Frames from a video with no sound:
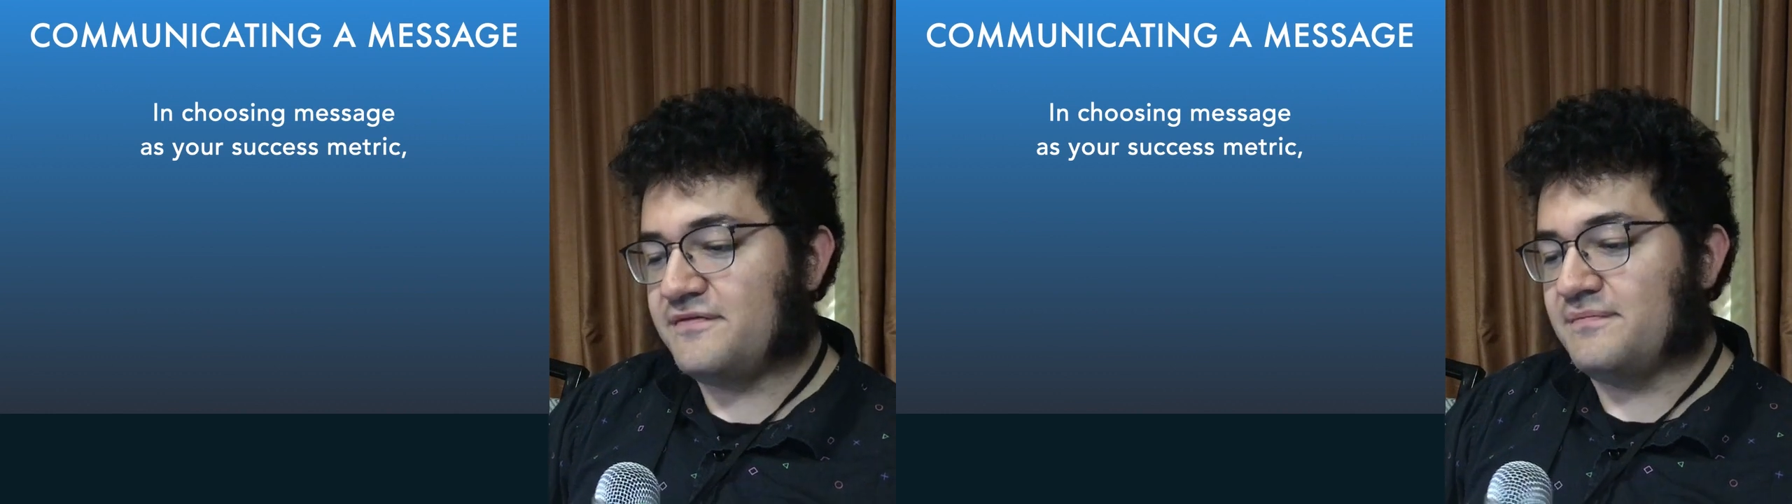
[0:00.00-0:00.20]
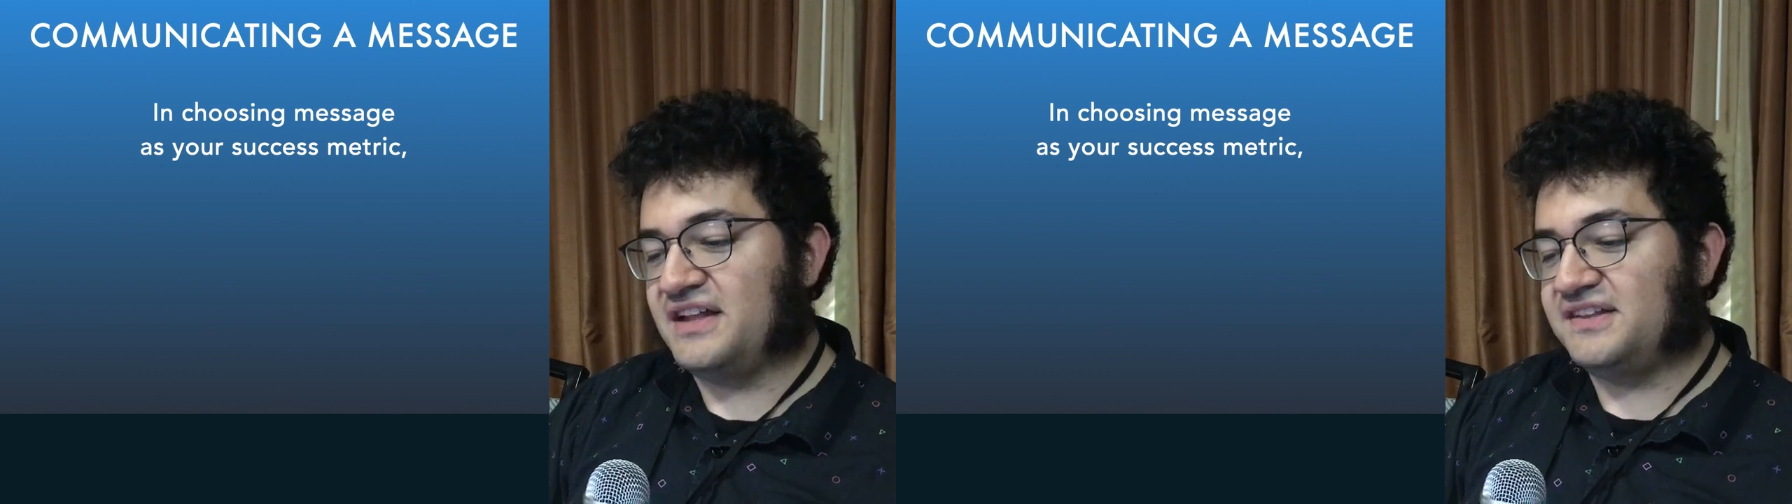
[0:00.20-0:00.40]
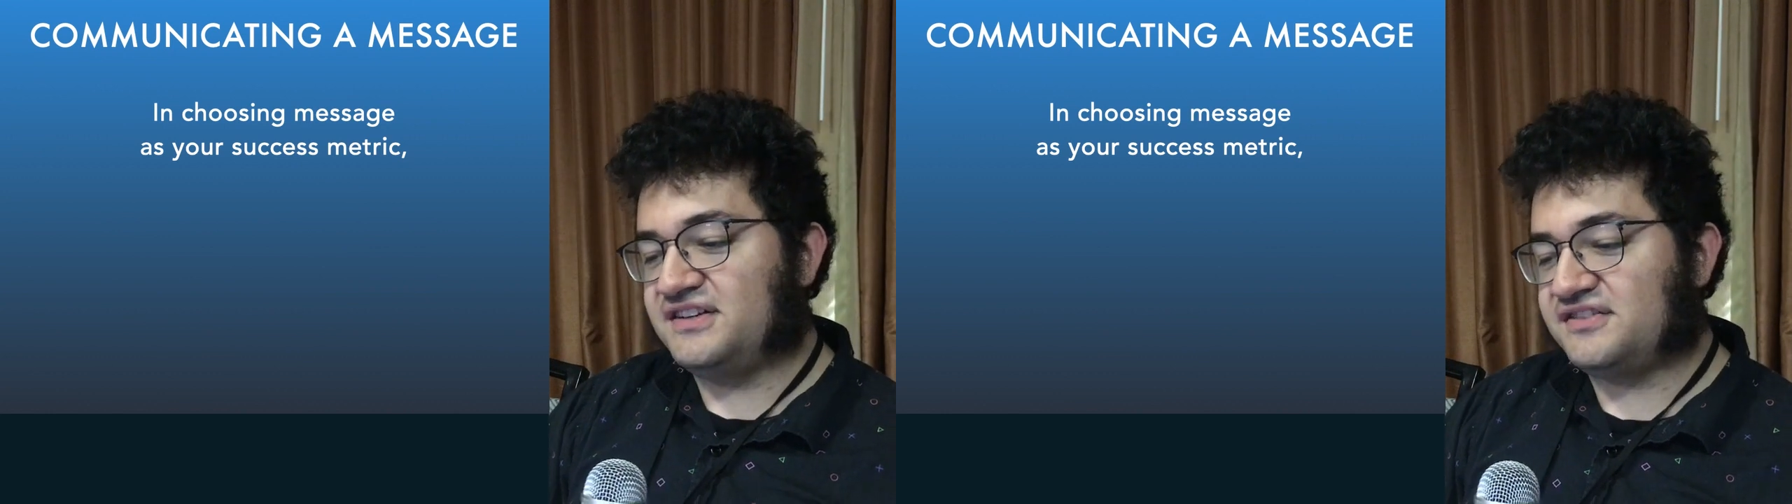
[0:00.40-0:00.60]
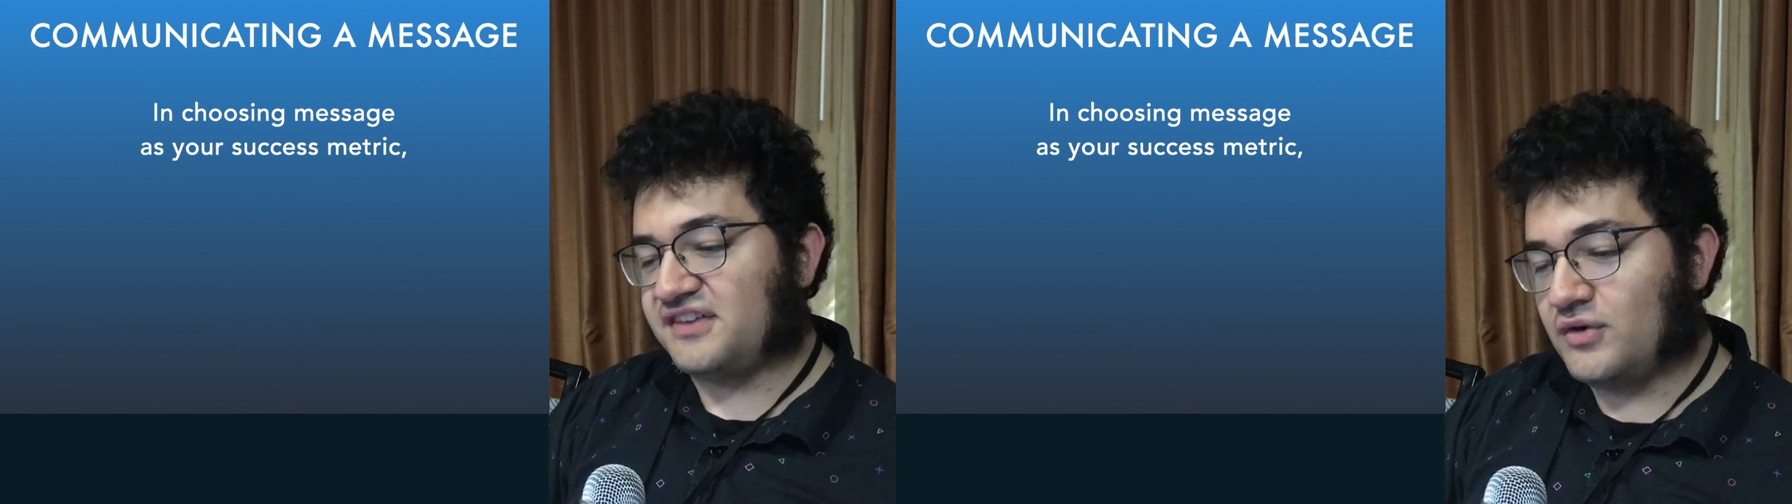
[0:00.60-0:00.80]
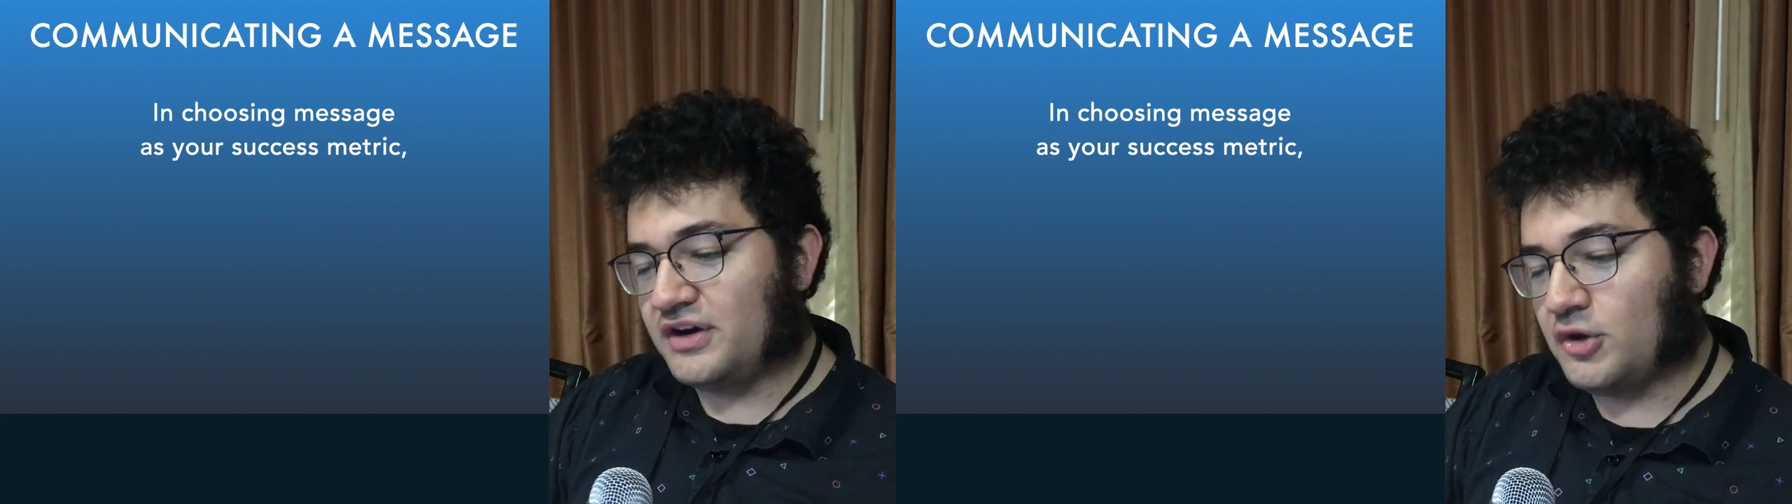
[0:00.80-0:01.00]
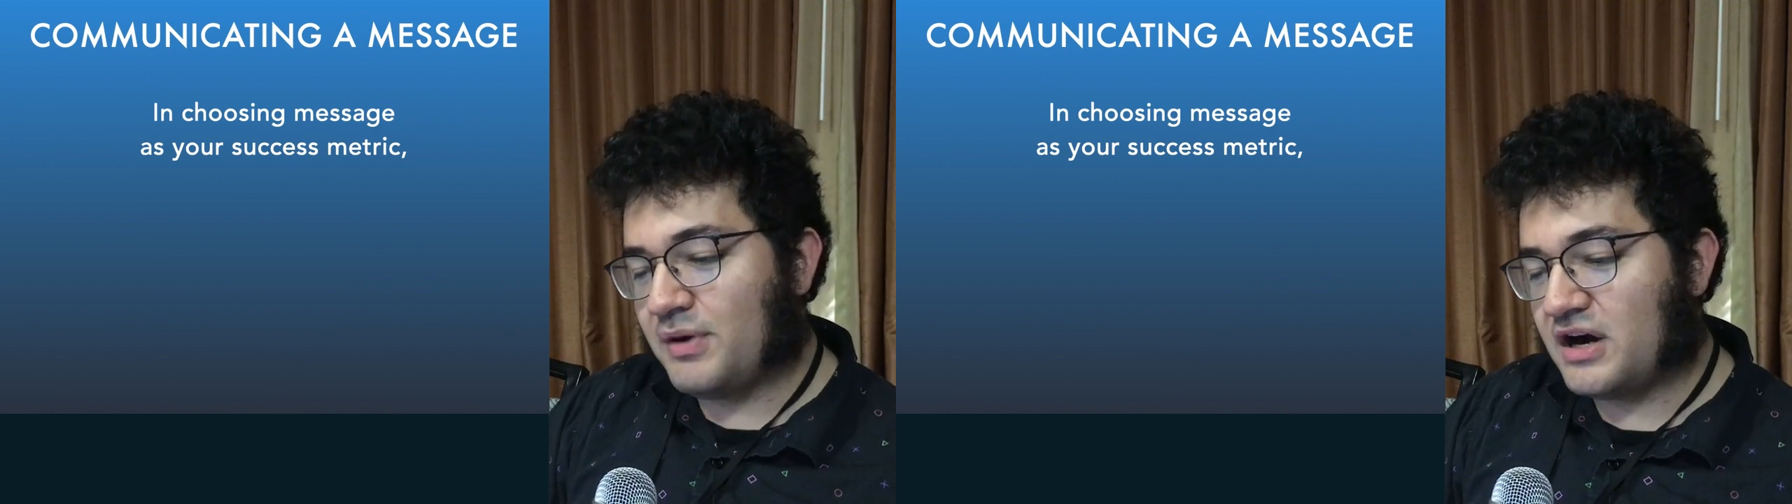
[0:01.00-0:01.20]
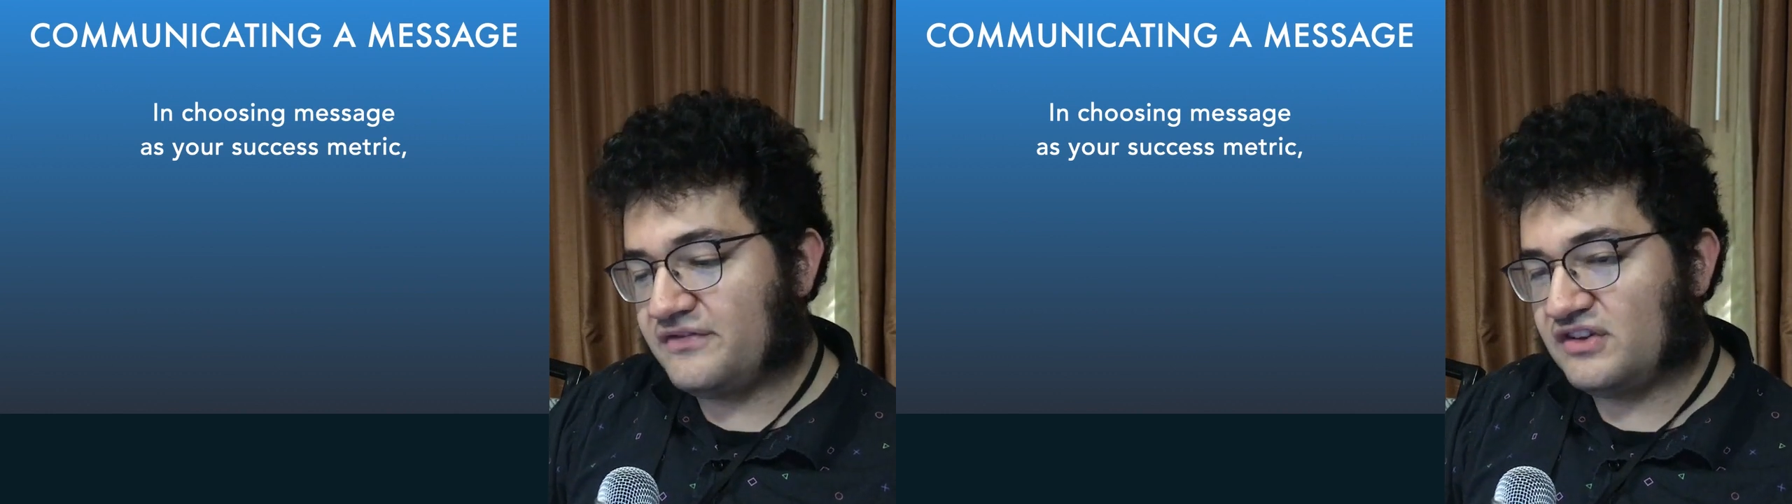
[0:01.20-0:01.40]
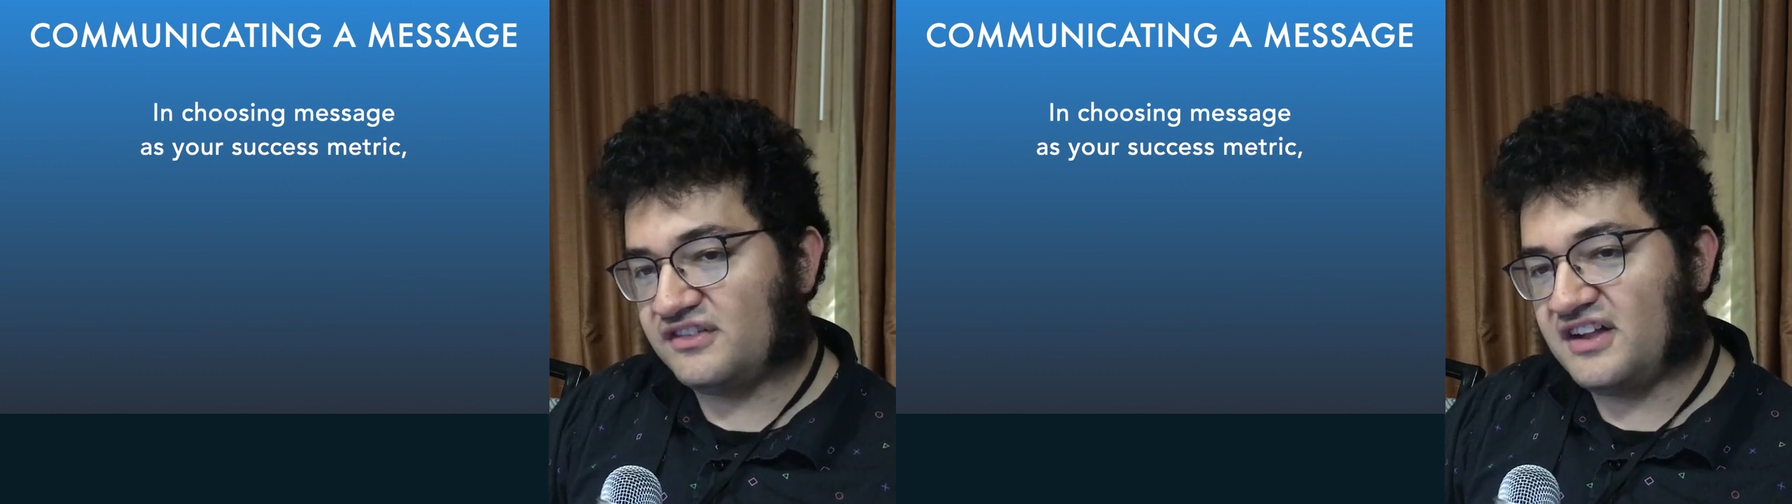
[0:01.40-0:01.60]
message as a critical part of
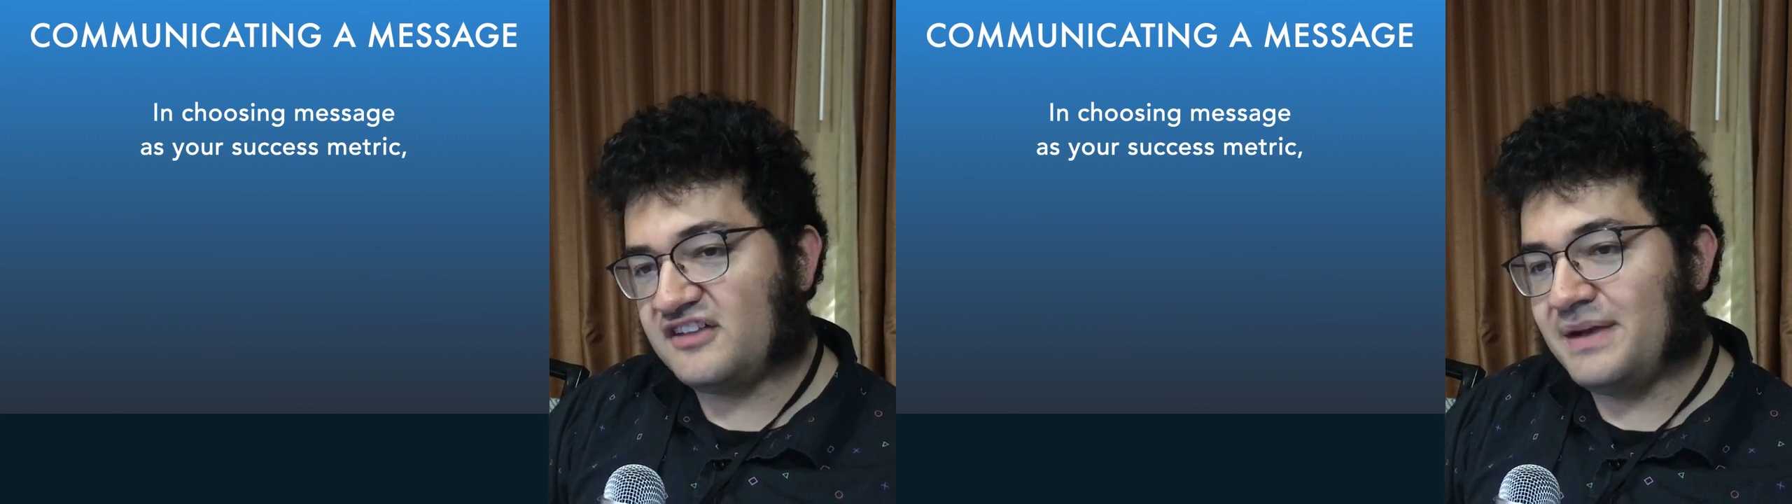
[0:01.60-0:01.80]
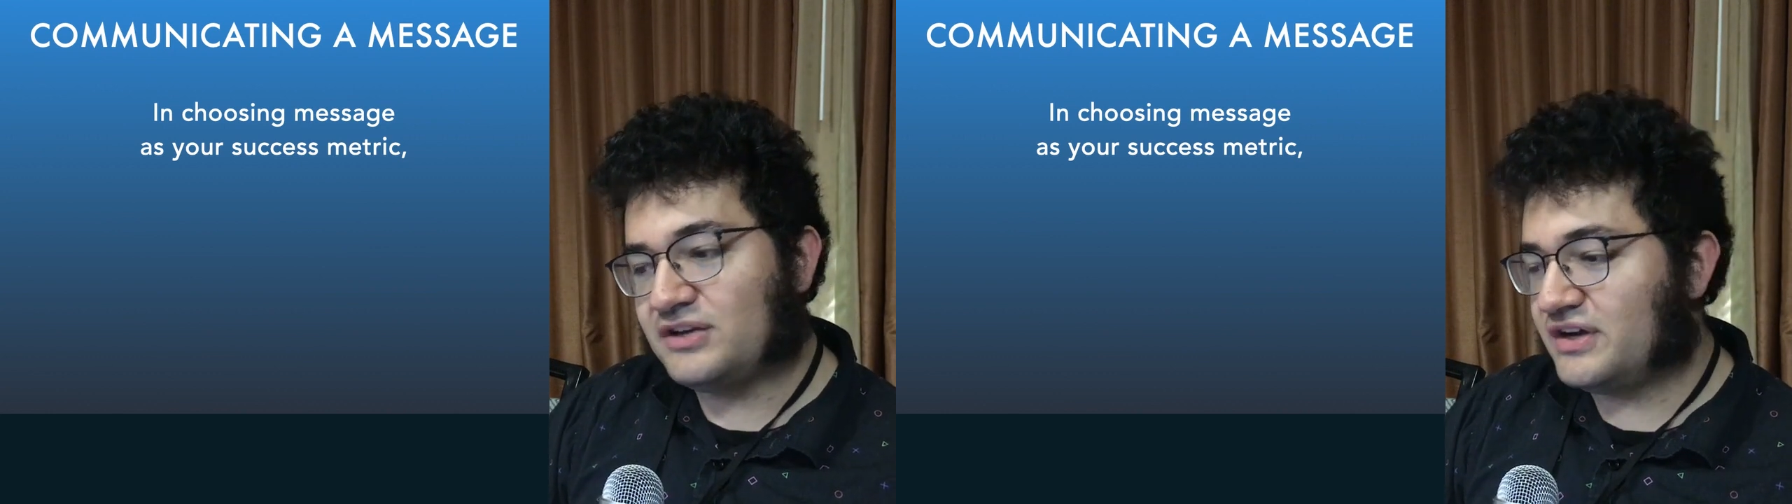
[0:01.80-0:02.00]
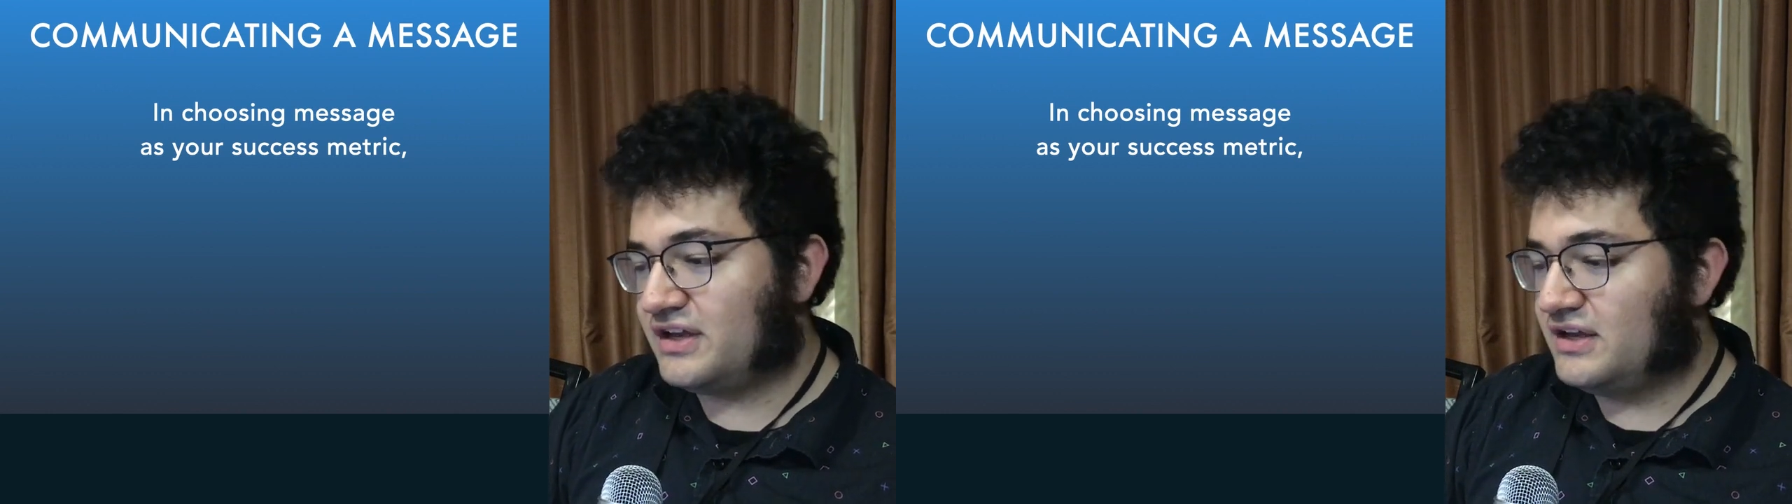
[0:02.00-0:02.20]
your success metric,